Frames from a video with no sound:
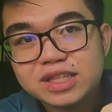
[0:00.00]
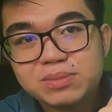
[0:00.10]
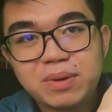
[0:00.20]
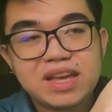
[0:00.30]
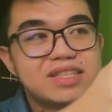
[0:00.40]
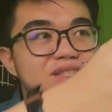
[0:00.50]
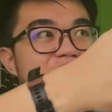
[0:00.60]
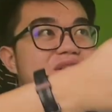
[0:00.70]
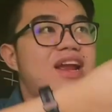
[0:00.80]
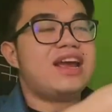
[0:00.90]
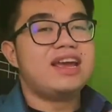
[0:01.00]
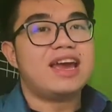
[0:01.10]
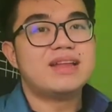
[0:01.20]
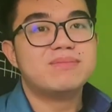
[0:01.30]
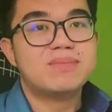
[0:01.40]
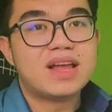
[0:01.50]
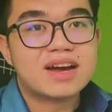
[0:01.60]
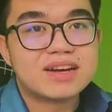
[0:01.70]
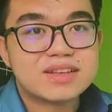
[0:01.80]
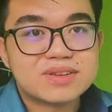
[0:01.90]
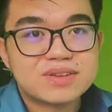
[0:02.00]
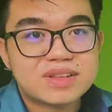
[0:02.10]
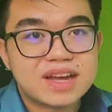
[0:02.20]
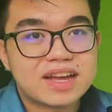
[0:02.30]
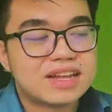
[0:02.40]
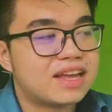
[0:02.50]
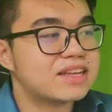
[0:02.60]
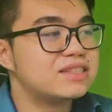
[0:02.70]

space gray and black yung unahan niya.